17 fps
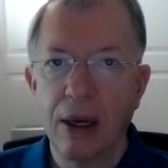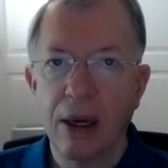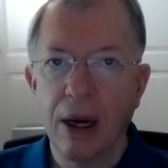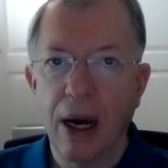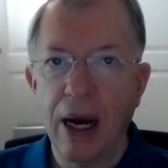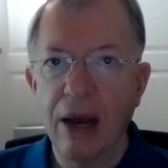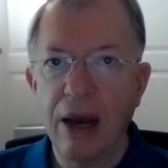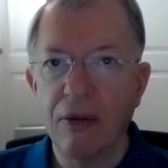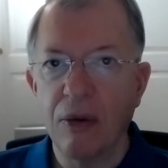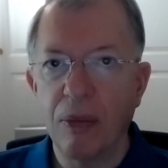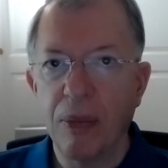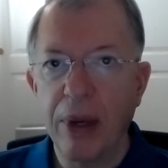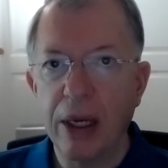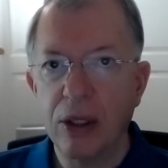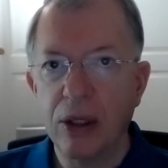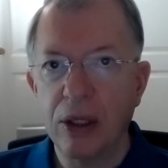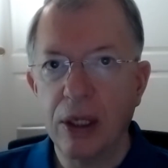I have a
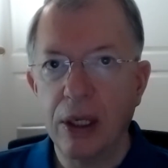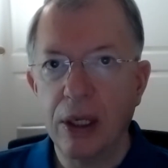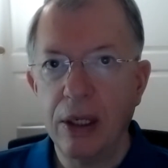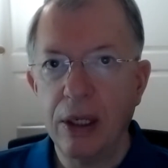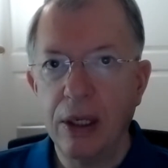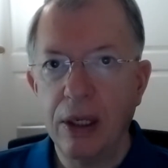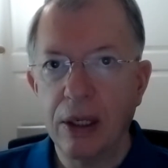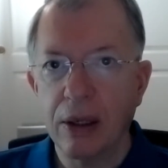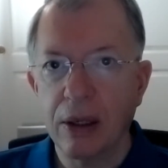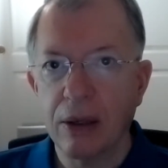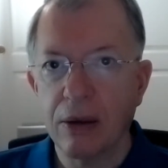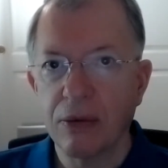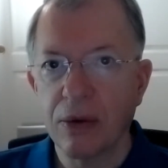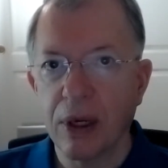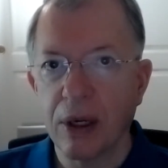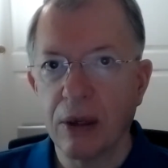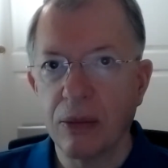PhD
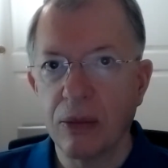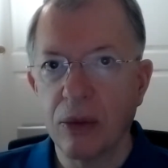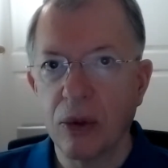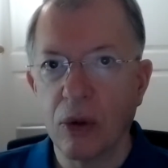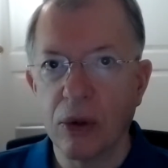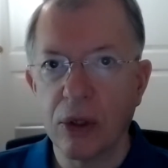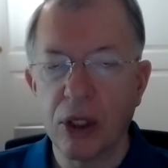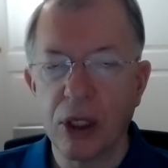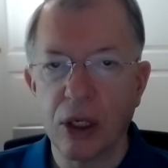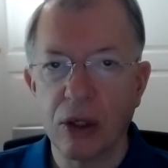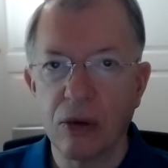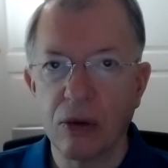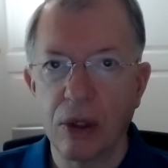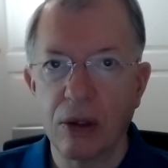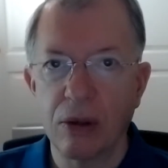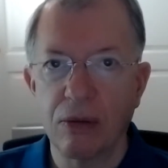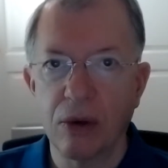from North Central
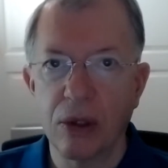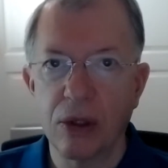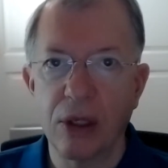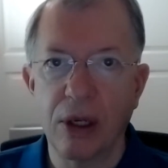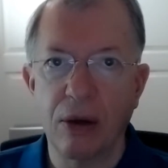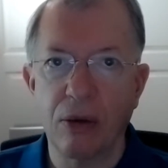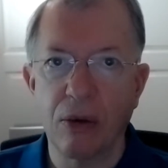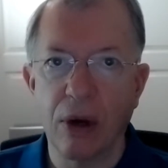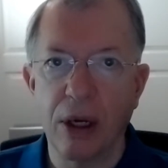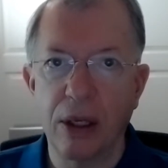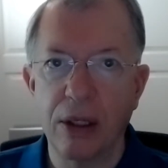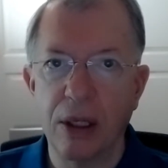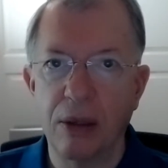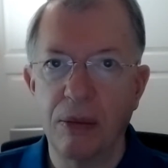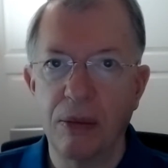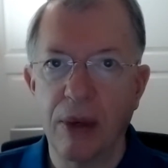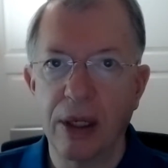University where I
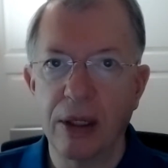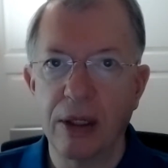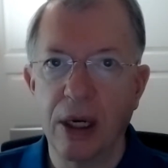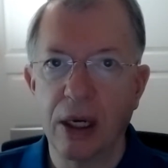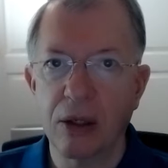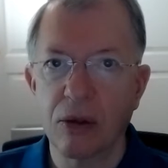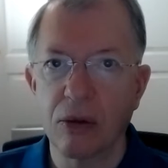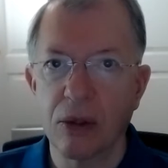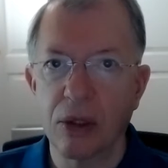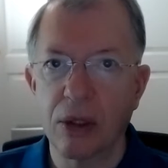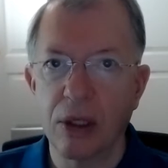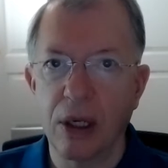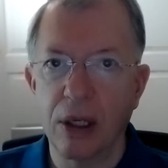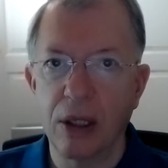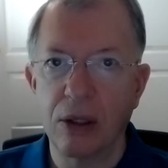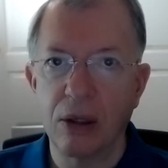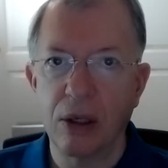did my doctoral
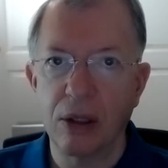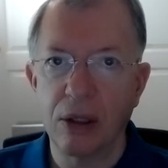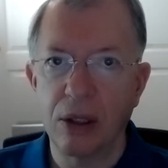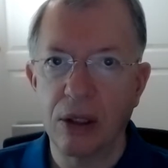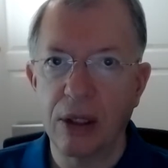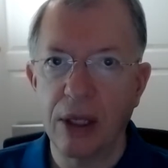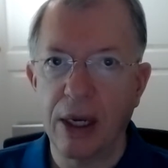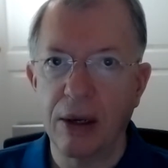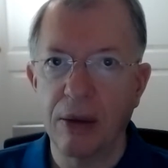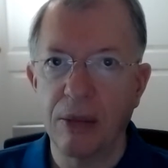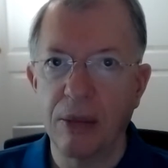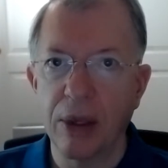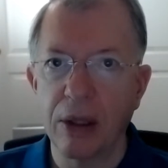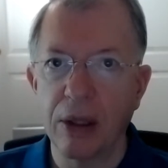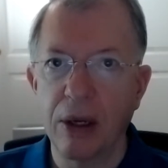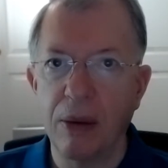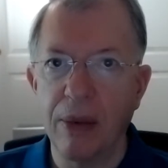studies on
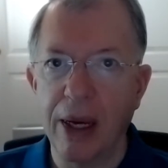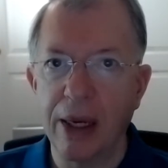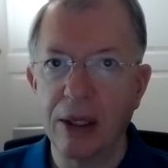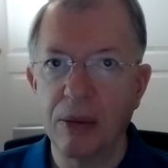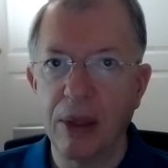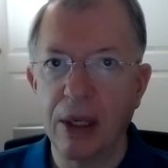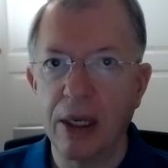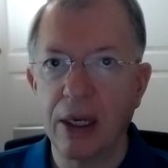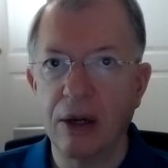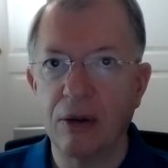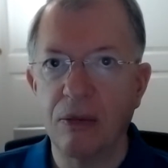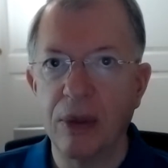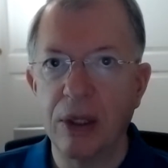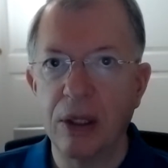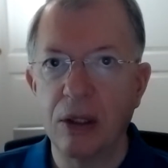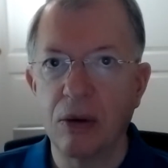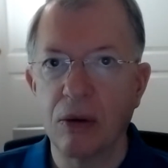sustainability management, and I've
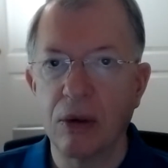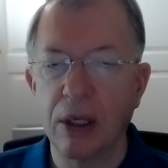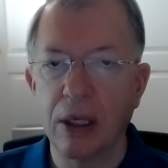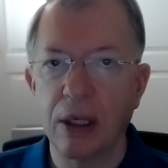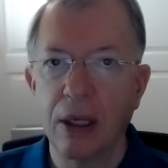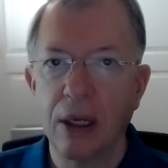been doing